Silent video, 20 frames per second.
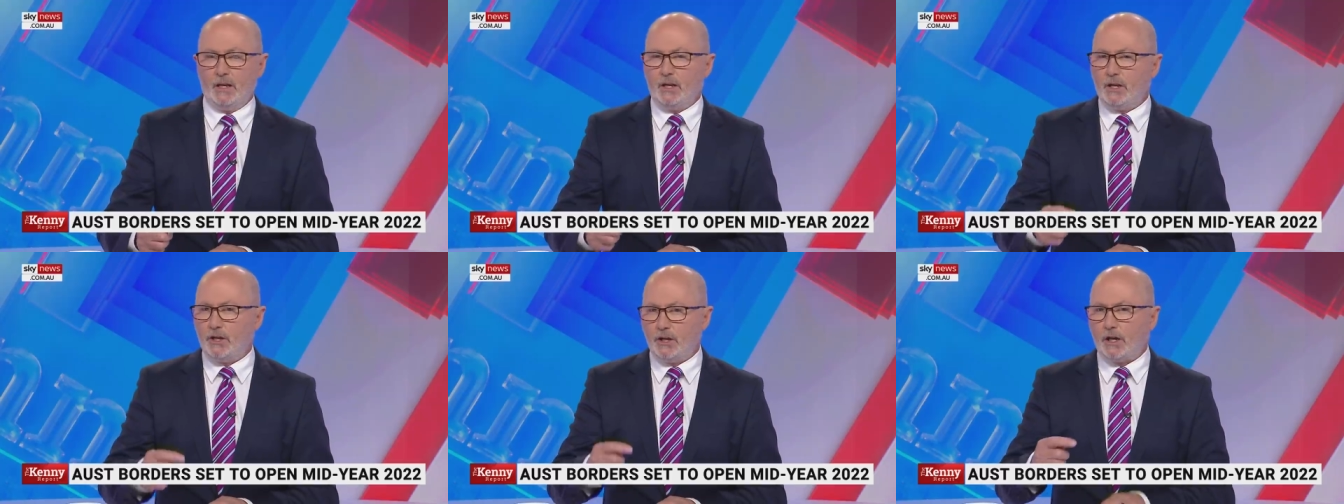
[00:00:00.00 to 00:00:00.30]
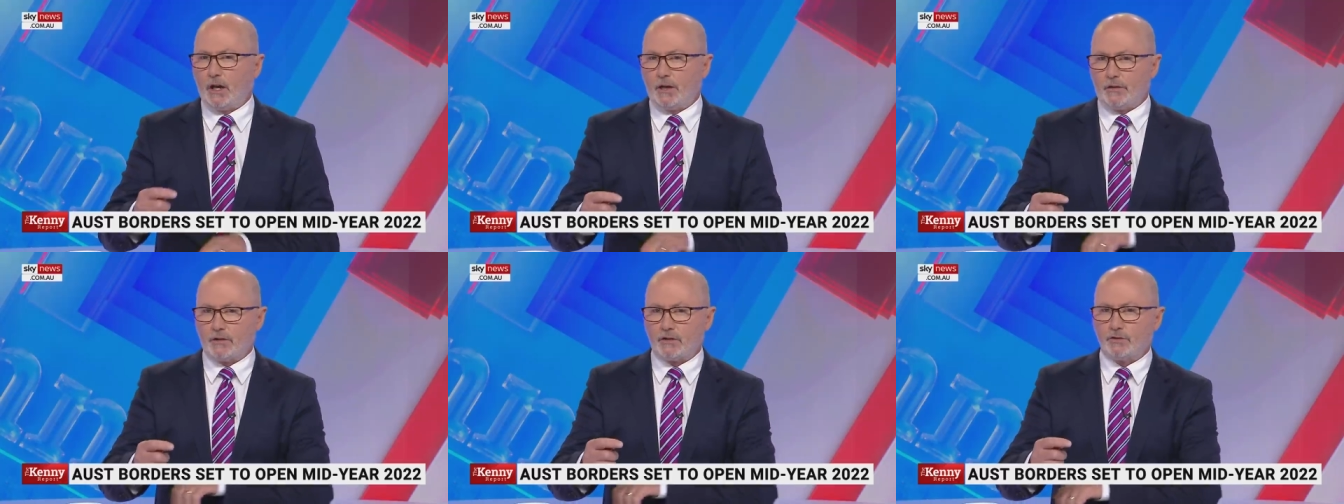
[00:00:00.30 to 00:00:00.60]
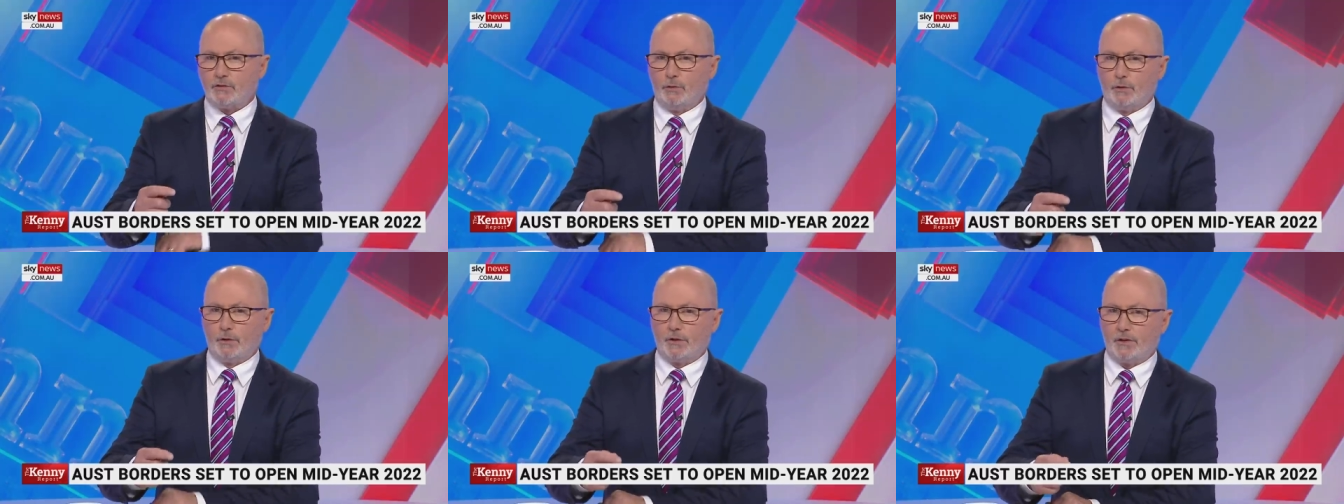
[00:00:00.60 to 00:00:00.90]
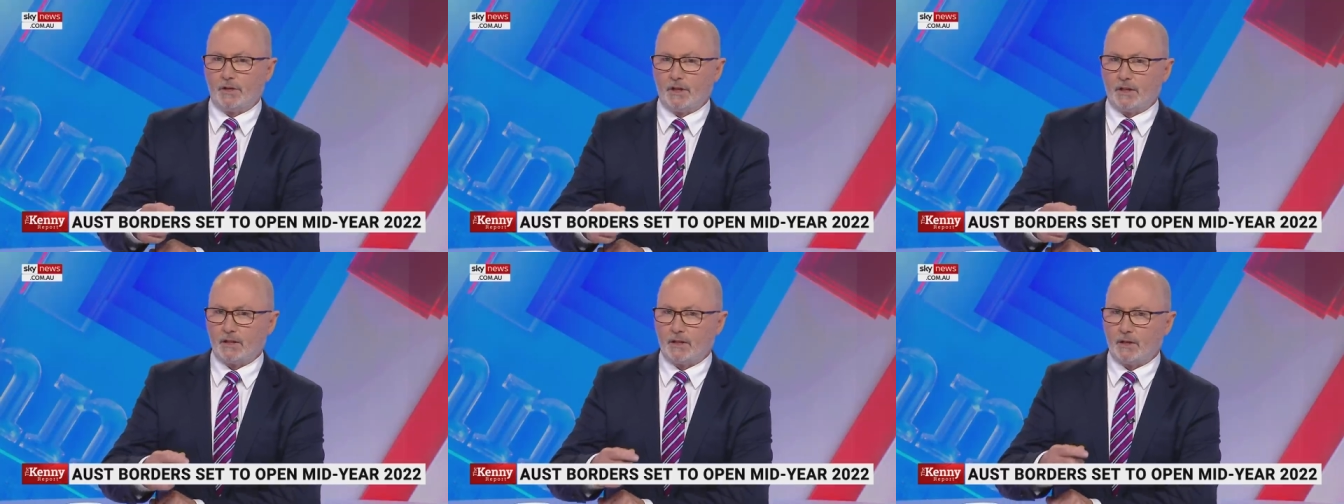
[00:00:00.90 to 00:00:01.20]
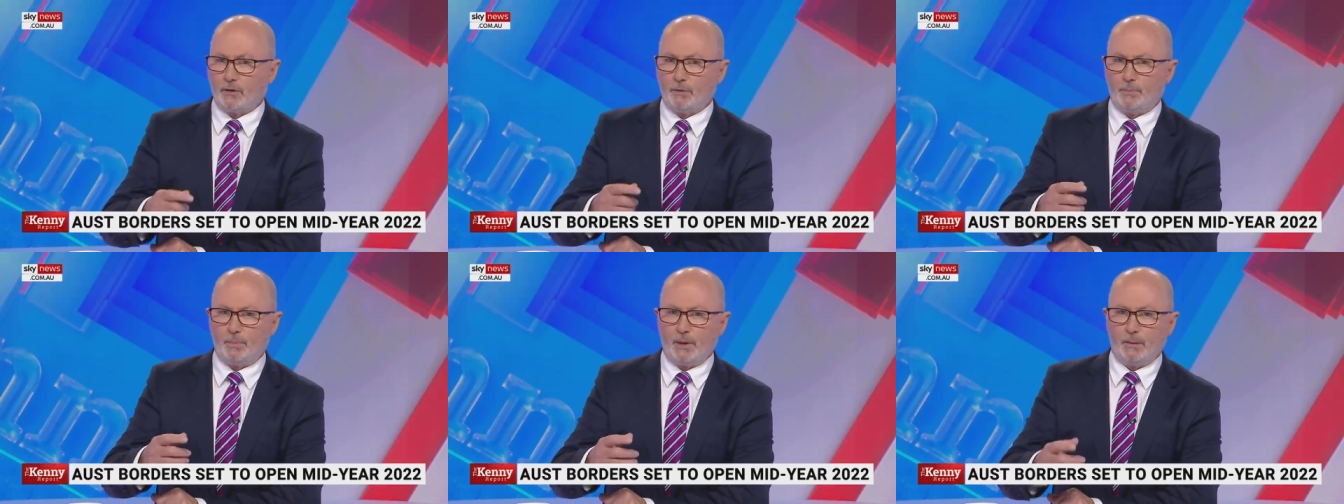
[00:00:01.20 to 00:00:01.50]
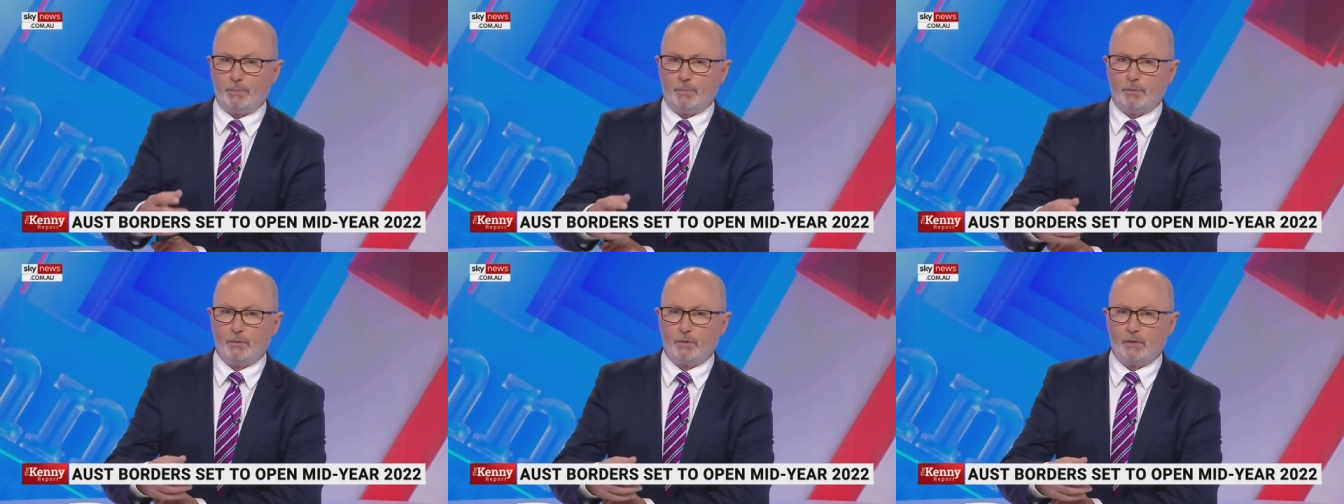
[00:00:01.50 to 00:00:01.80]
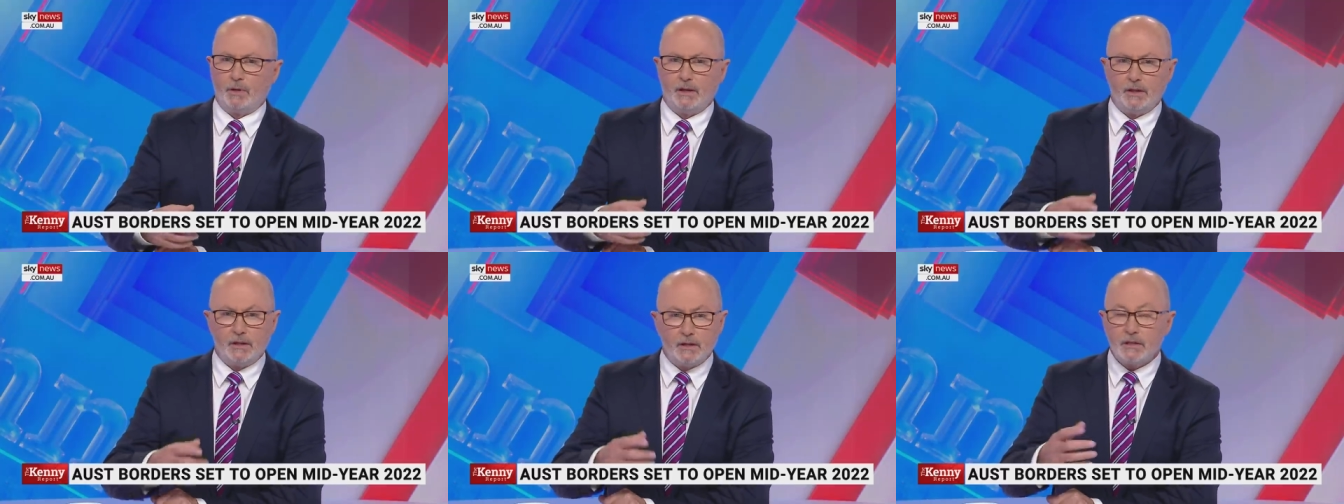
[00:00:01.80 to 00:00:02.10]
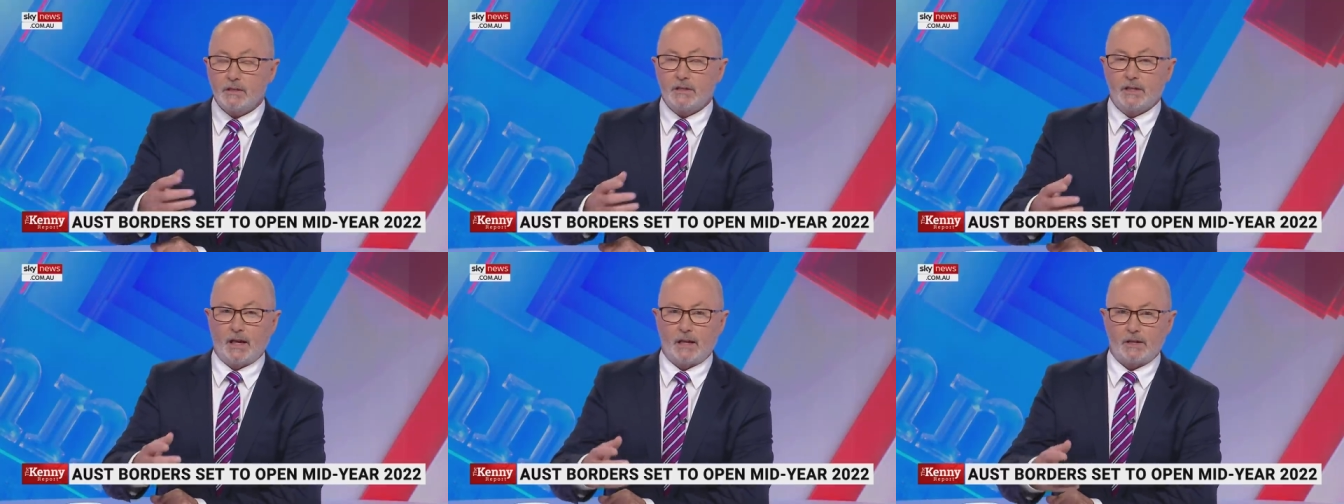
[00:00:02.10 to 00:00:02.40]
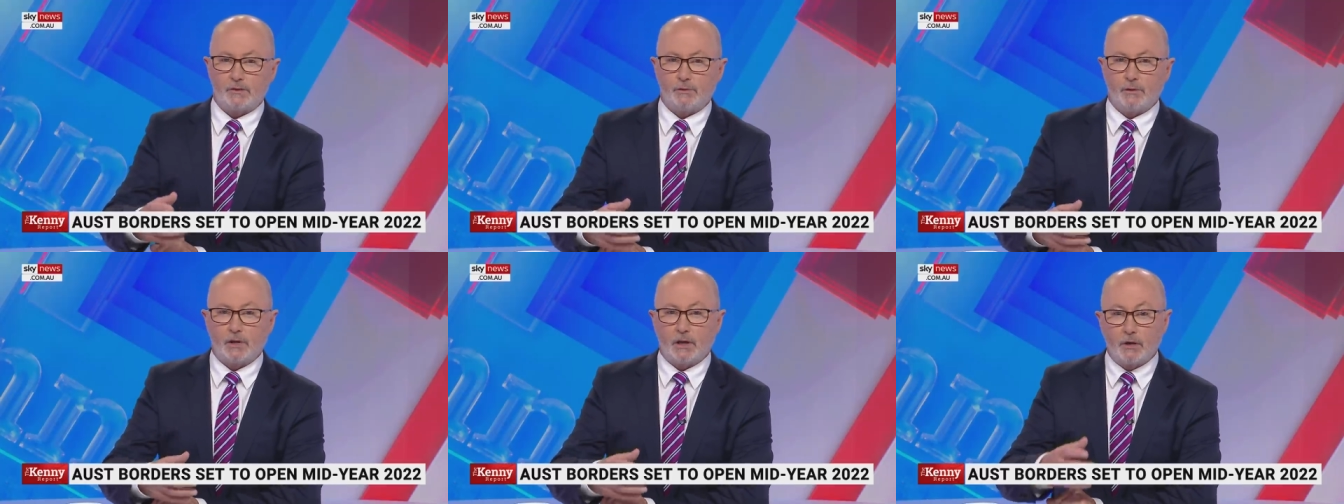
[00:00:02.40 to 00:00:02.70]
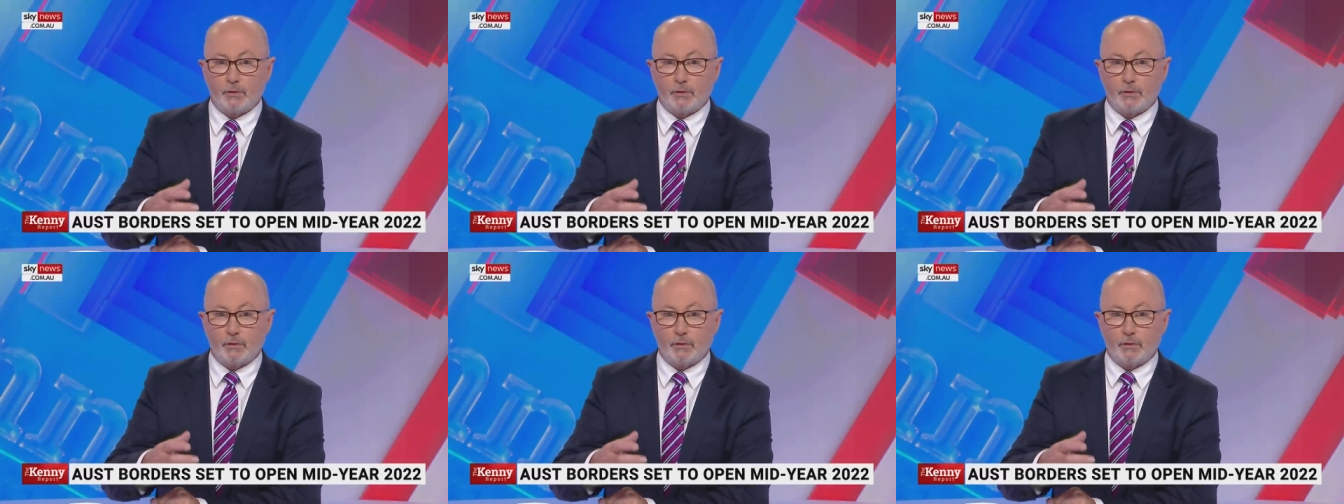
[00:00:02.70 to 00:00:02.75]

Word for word: You know the sort of thing. There are people in this country